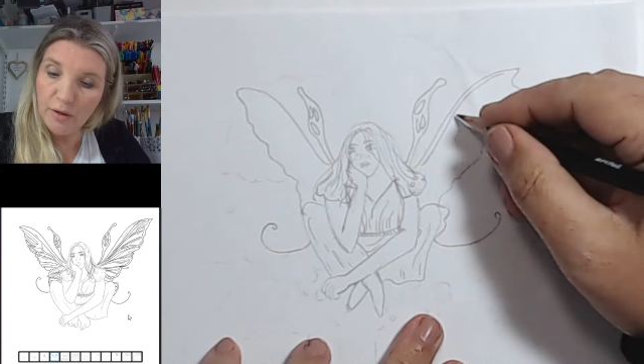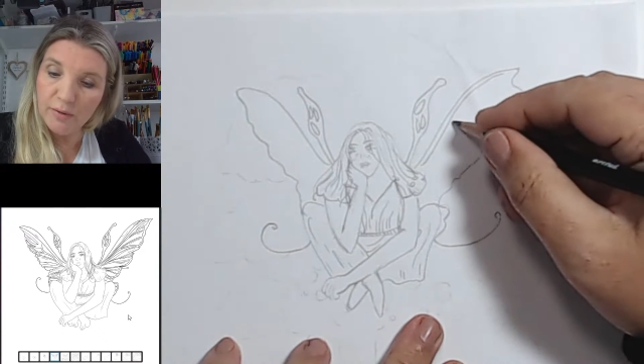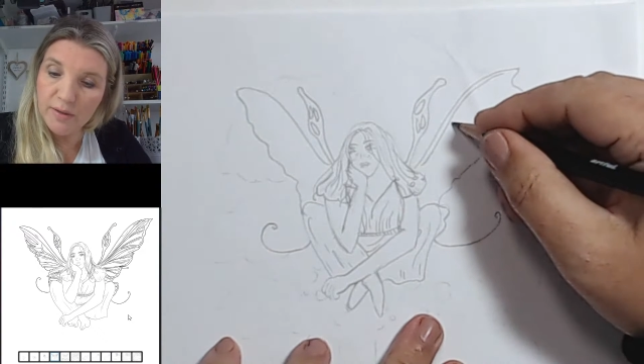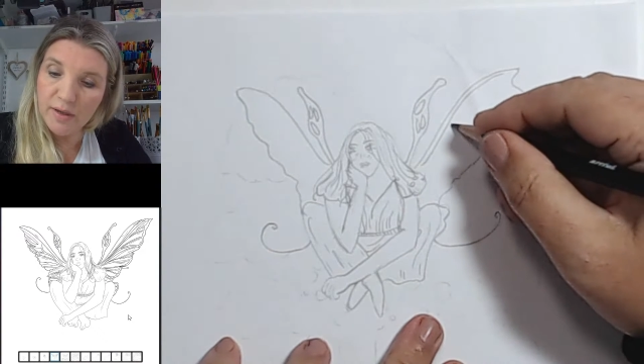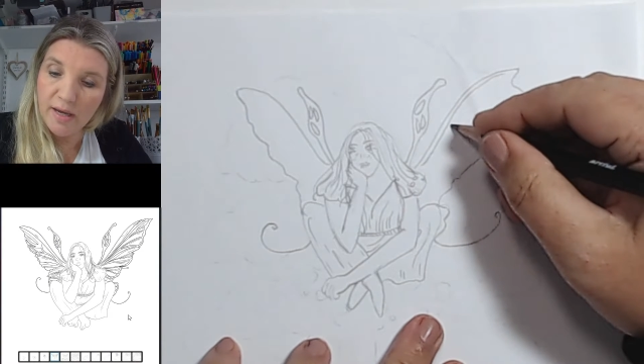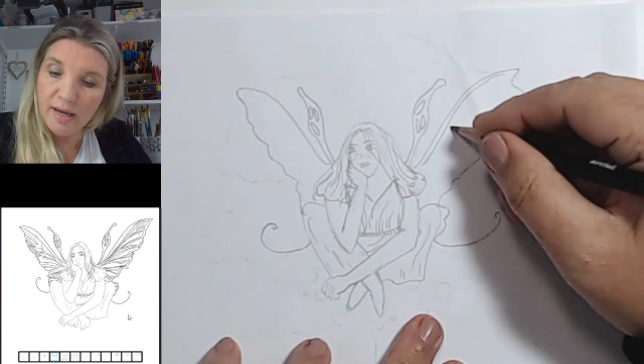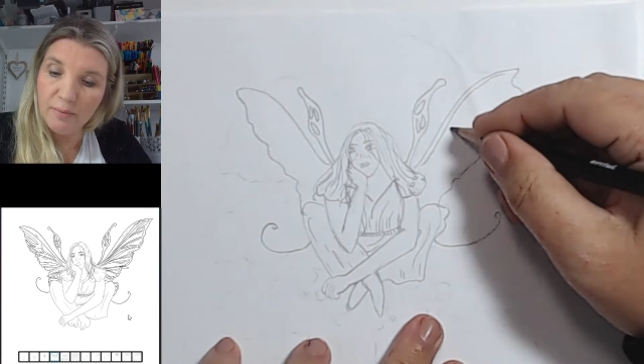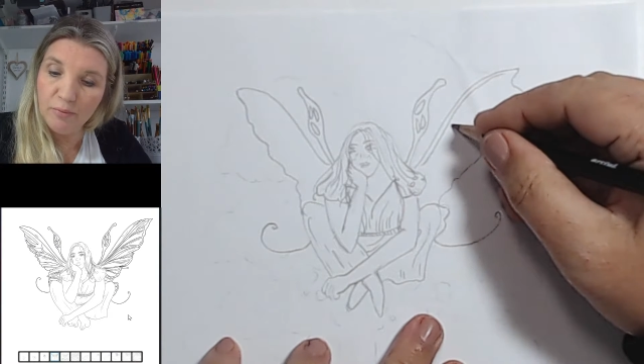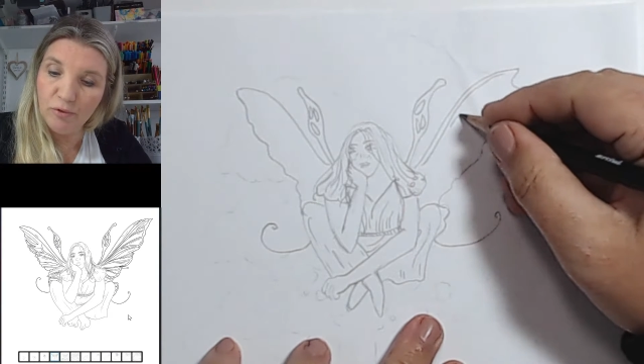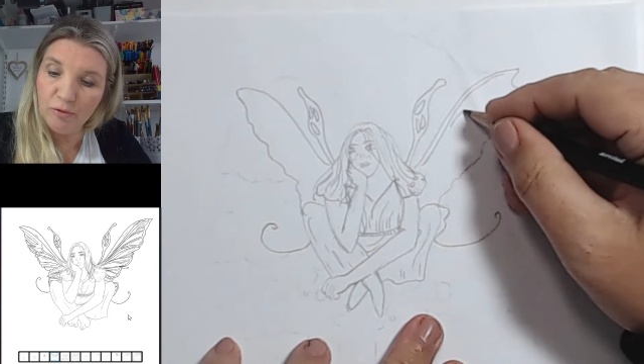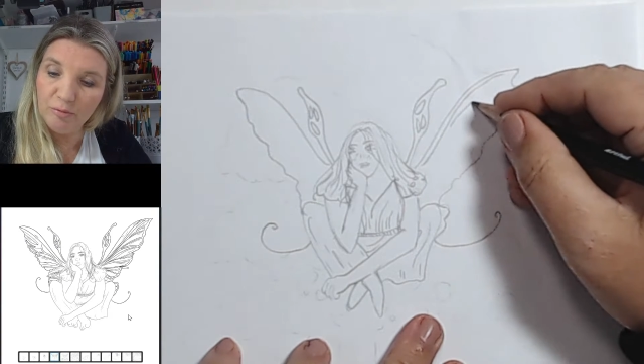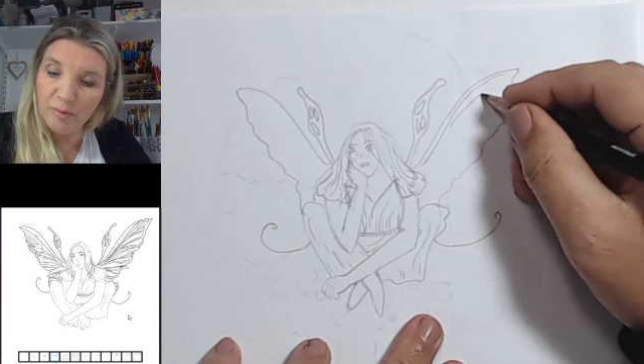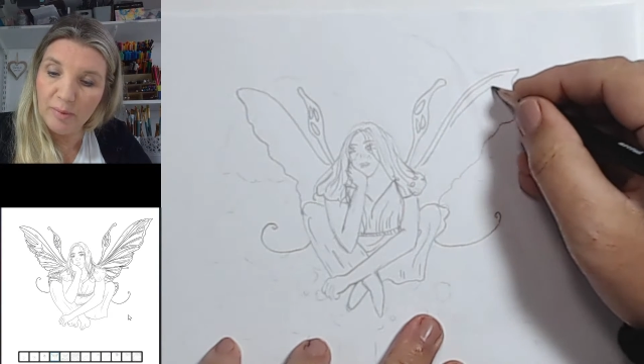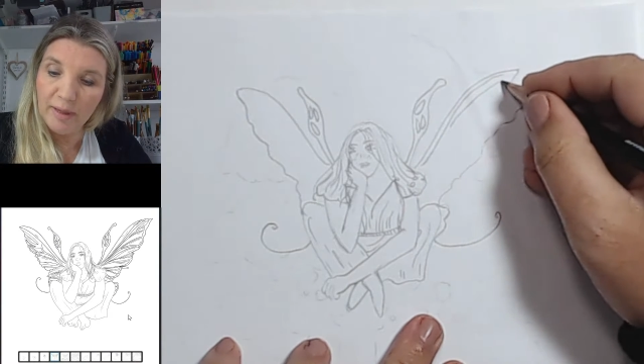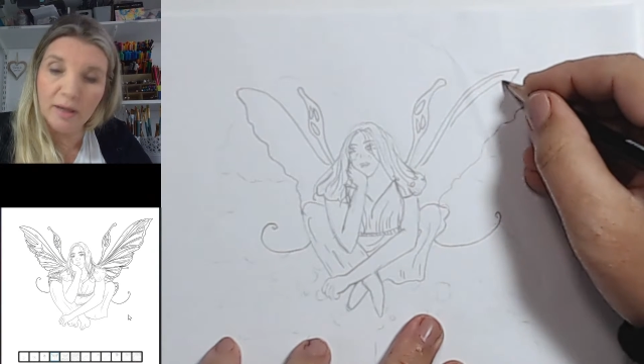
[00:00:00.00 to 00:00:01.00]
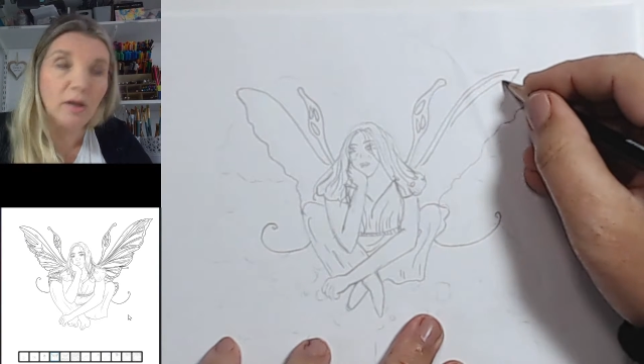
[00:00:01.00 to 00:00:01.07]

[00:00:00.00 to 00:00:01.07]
because I am probably